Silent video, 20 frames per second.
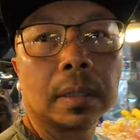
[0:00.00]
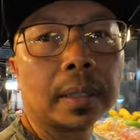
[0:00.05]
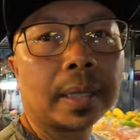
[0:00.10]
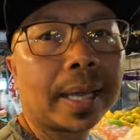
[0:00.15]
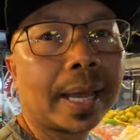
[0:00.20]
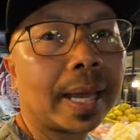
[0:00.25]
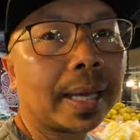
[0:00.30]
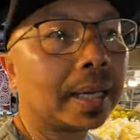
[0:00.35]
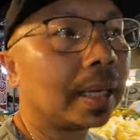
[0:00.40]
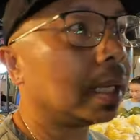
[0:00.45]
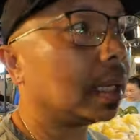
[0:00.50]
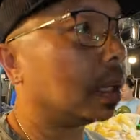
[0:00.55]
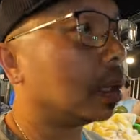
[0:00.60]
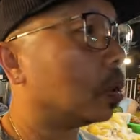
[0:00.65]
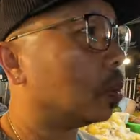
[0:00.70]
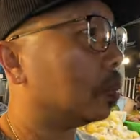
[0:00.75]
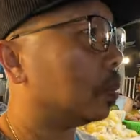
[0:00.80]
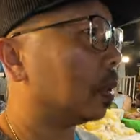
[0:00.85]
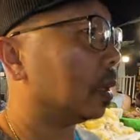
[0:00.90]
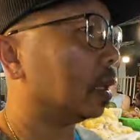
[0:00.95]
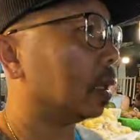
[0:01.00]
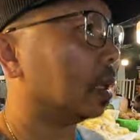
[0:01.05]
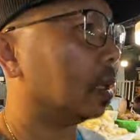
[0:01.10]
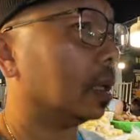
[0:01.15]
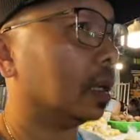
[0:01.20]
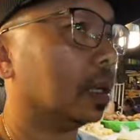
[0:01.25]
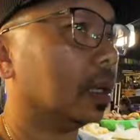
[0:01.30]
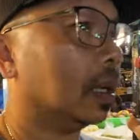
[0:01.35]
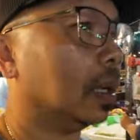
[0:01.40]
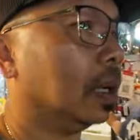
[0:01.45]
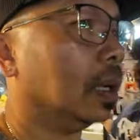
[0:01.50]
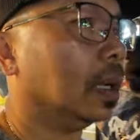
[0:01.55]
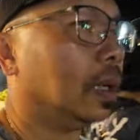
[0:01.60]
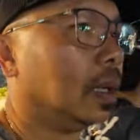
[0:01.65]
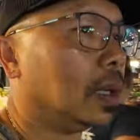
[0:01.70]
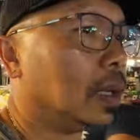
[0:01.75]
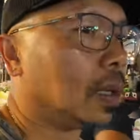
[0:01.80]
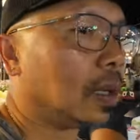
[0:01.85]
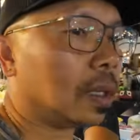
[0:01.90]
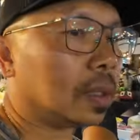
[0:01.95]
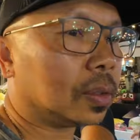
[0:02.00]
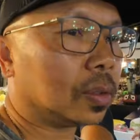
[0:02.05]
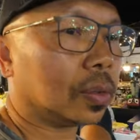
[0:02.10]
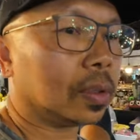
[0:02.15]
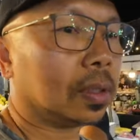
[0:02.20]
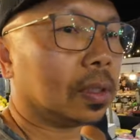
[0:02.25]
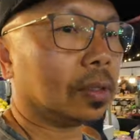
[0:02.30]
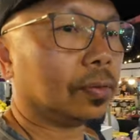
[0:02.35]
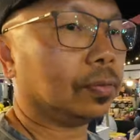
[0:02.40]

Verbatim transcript: cantaloupe, all sorts of